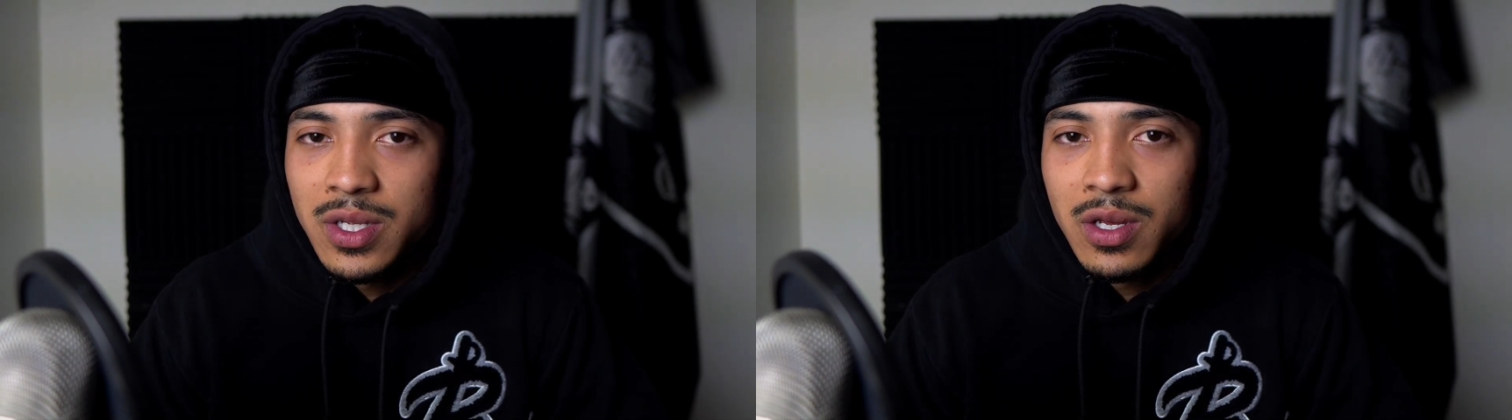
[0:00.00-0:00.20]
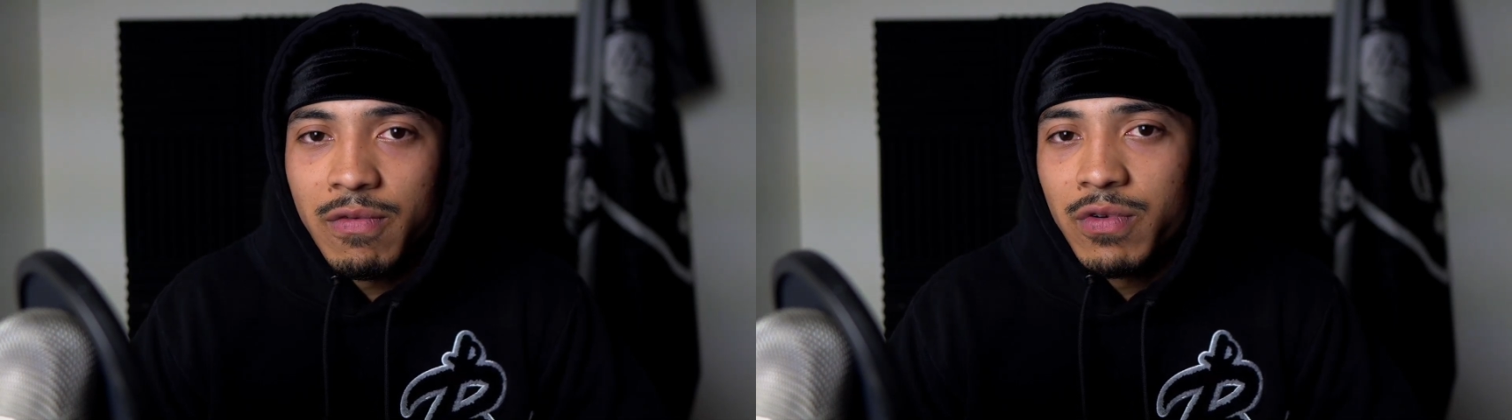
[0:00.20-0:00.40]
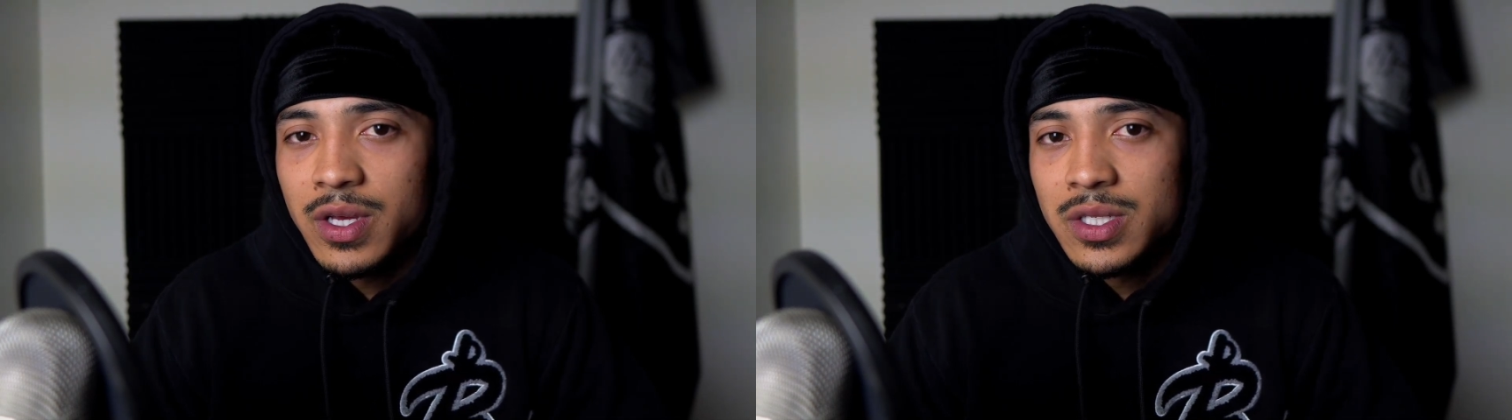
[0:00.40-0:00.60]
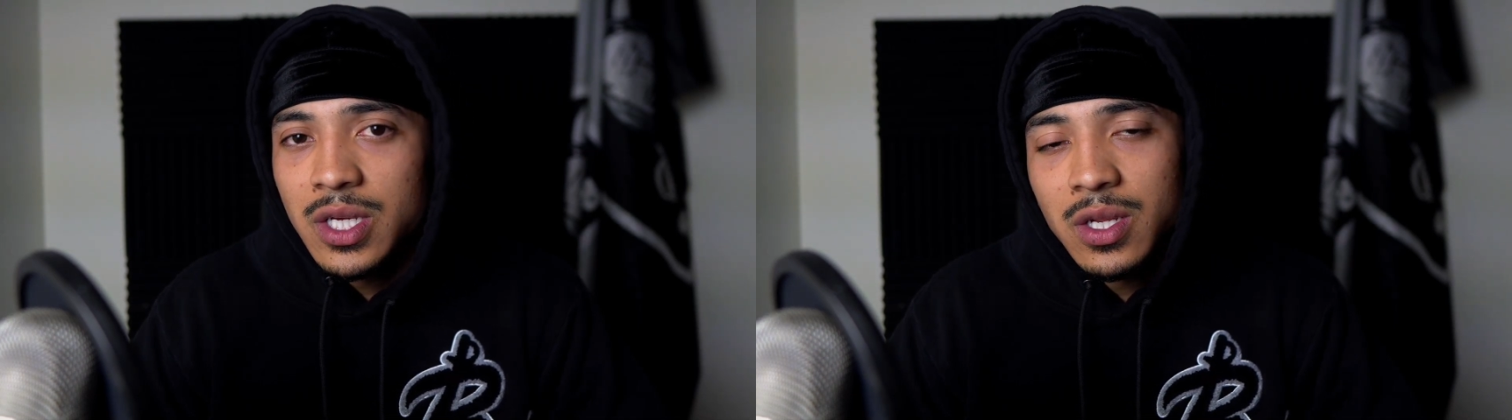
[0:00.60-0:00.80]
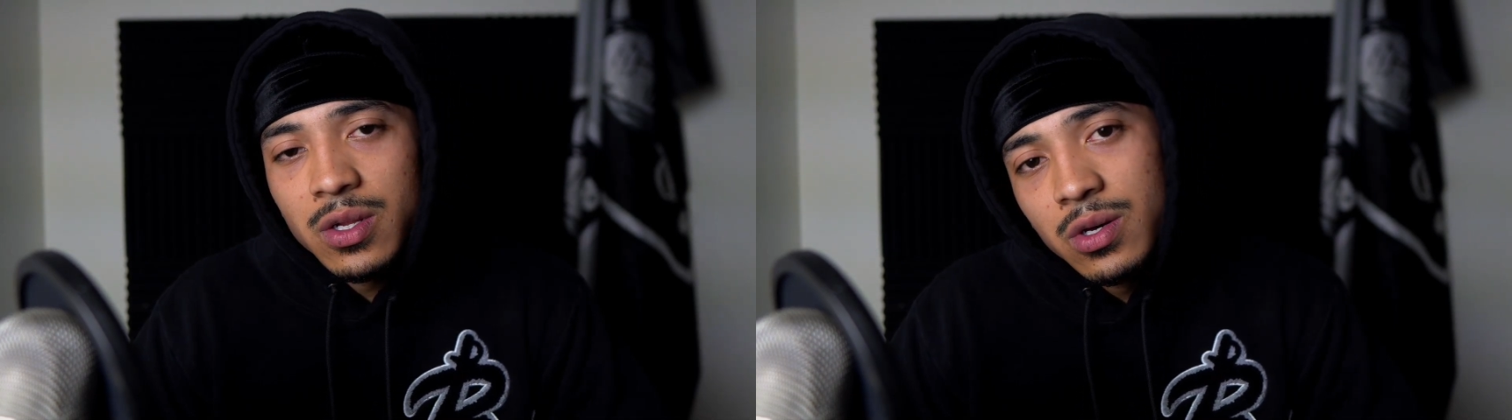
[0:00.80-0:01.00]
look, if we
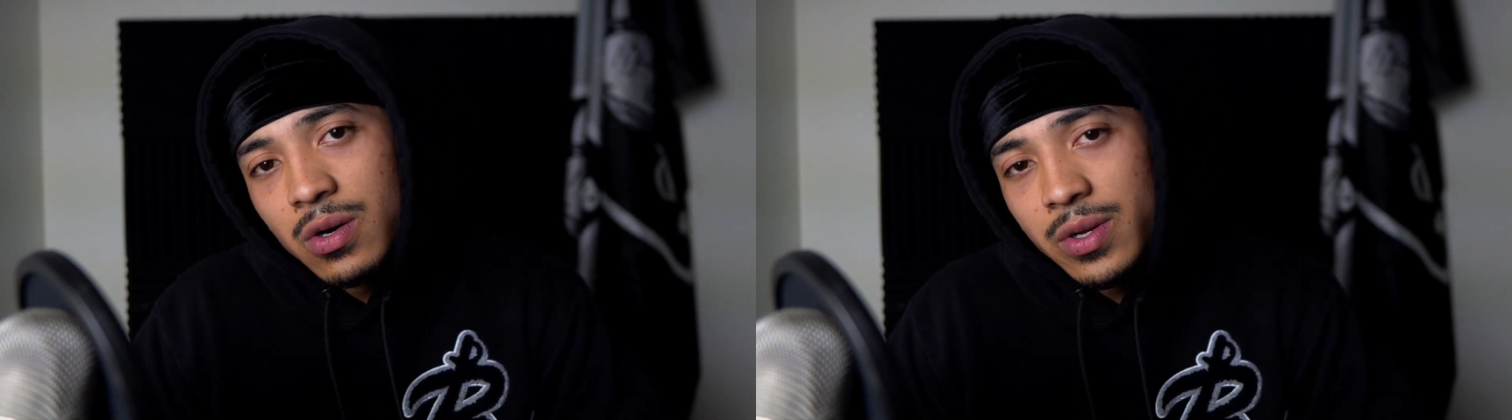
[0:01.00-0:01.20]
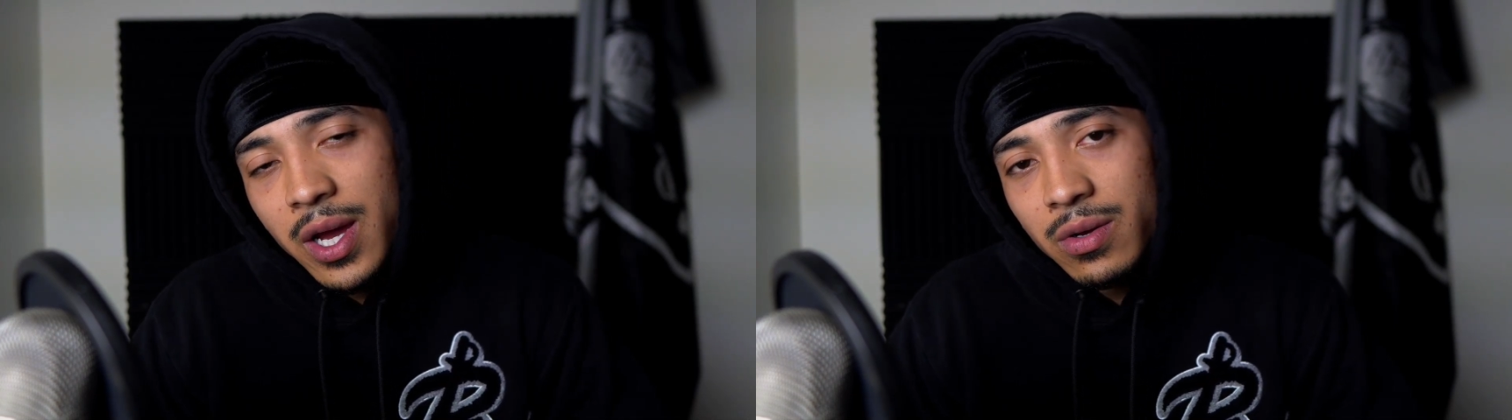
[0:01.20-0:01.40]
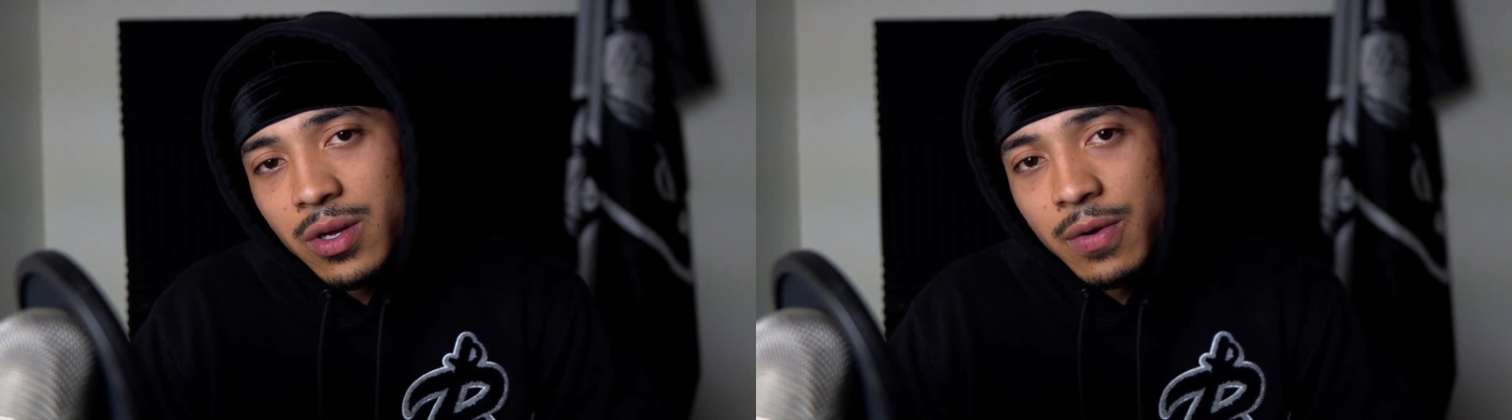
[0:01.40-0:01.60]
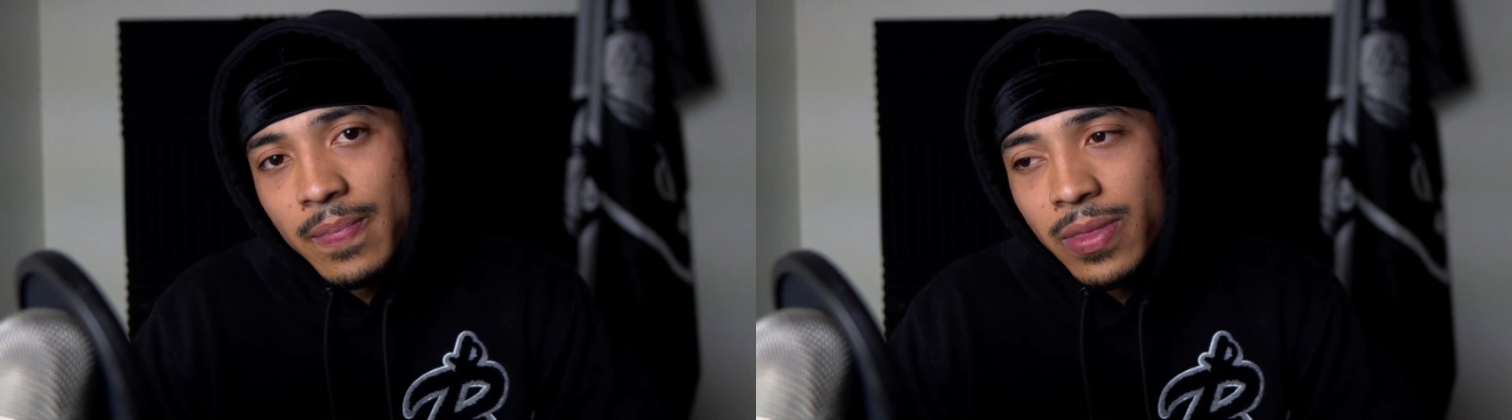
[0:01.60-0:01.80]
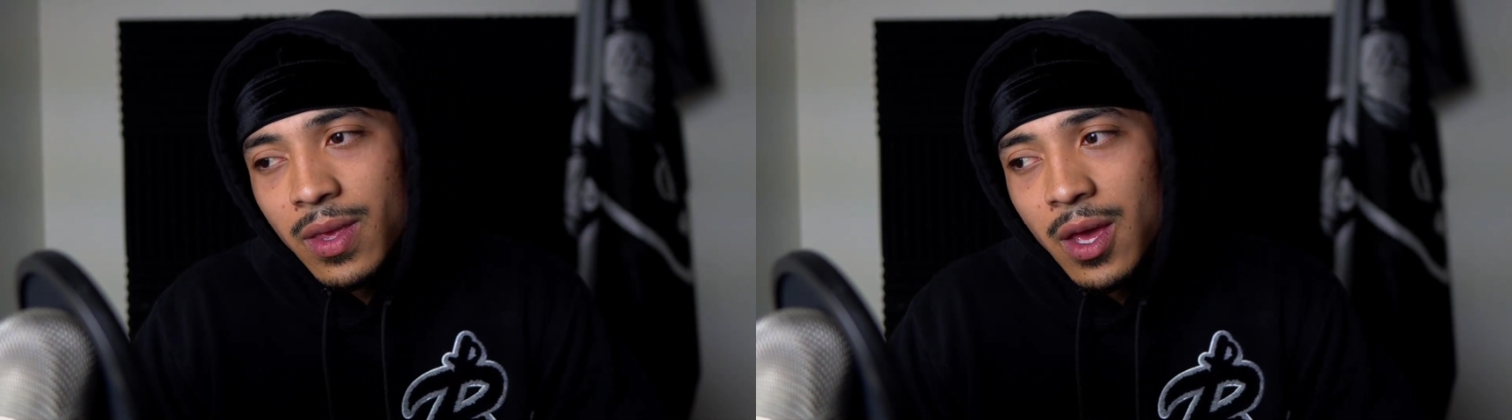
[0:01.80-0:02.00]
continue to go out here,